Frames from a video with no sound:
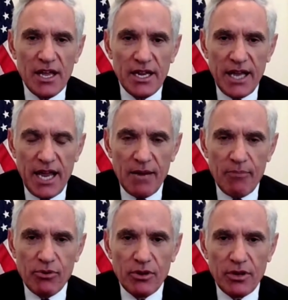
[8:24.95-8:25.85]
in
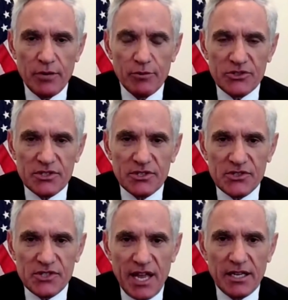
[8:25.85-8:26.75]
April, it was
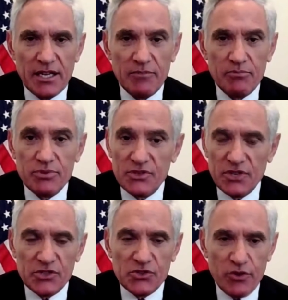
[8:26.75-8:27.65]
stated
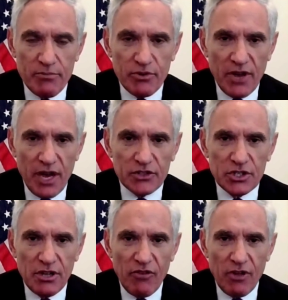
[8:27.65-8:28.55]
extreme
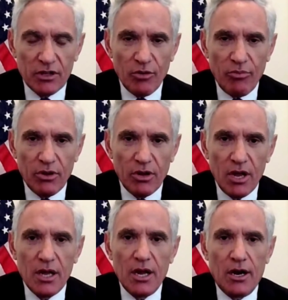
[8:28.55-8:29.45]
protection of the
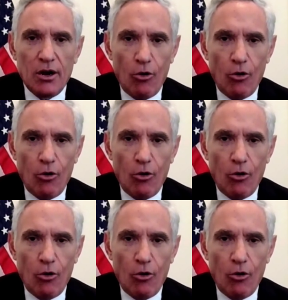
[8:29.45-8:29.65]
vulnerable,